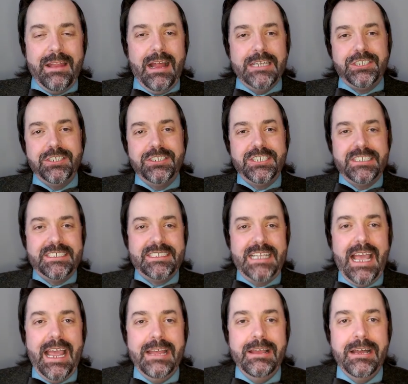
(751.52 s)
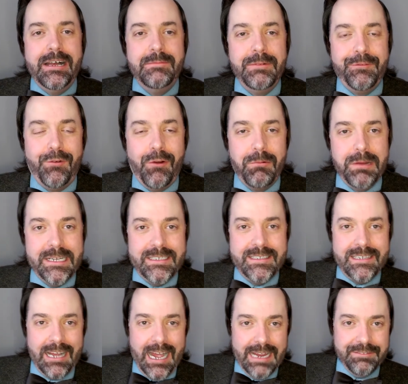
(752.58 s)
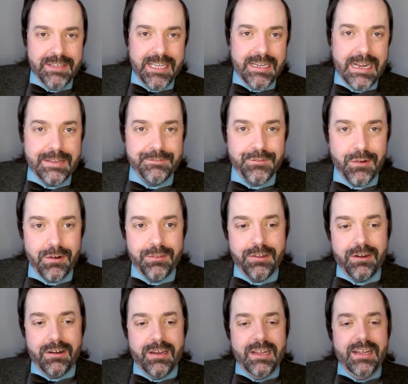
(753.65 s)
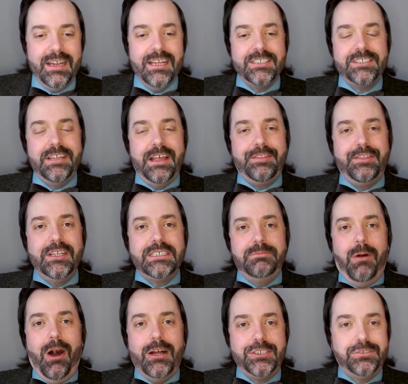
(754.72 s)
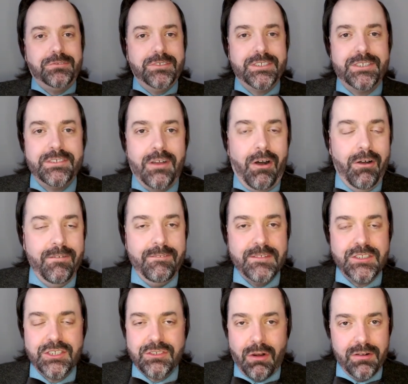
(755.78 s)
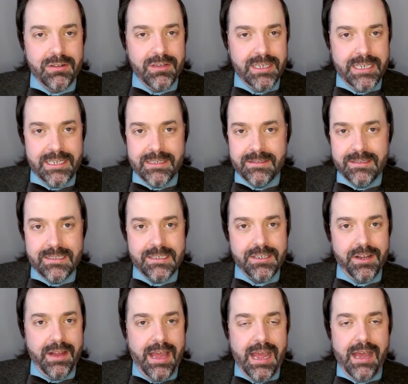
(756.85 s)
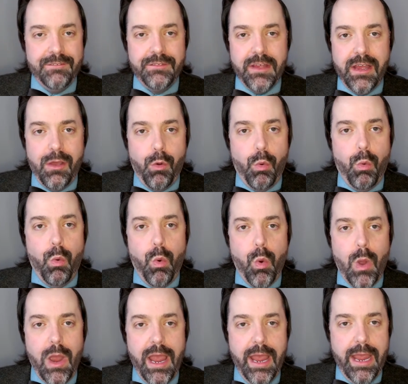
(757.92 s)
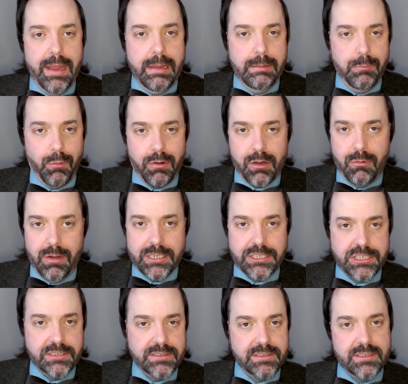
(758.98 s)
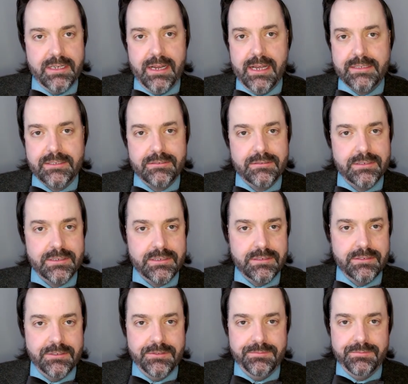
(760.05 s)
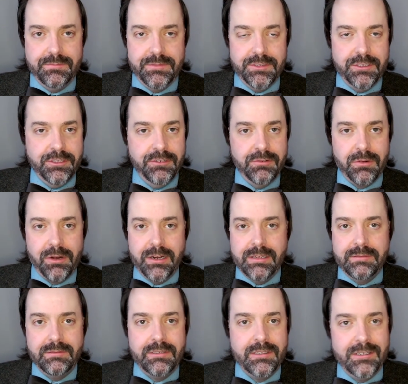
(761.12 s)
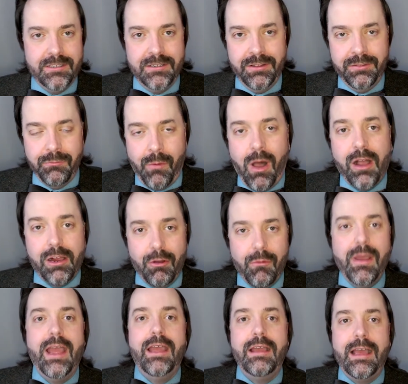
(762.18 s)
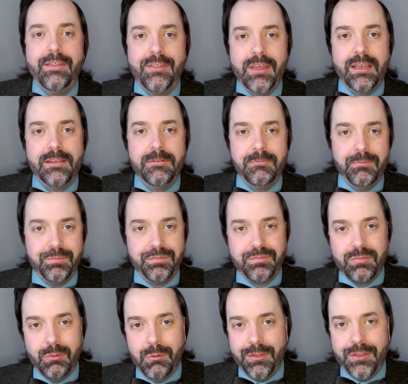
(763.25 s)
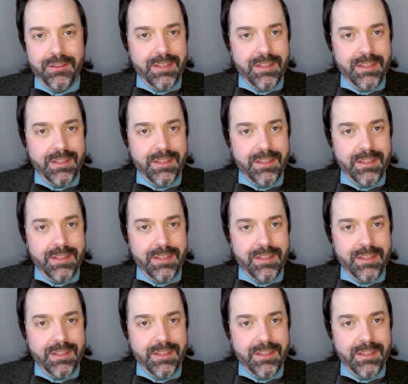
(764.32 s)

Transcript: I should just say, before we dive in any further, is that this module is certainly going to have way more questions than answers. You are going to walk away, I think, with